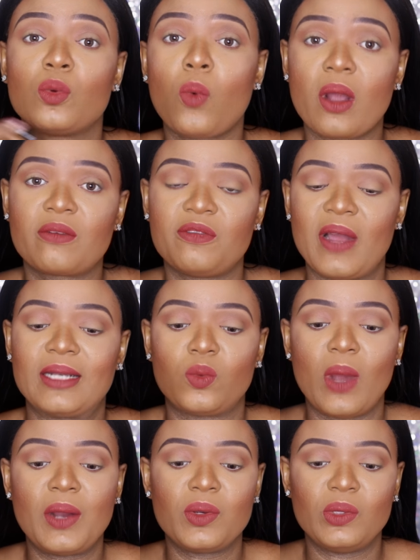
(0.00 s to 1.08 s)
to work
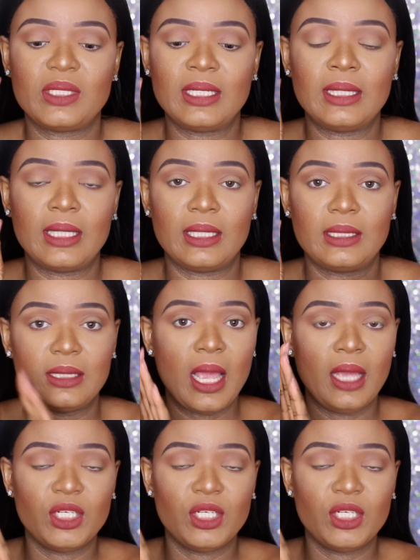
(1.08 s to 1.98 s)
fast while using this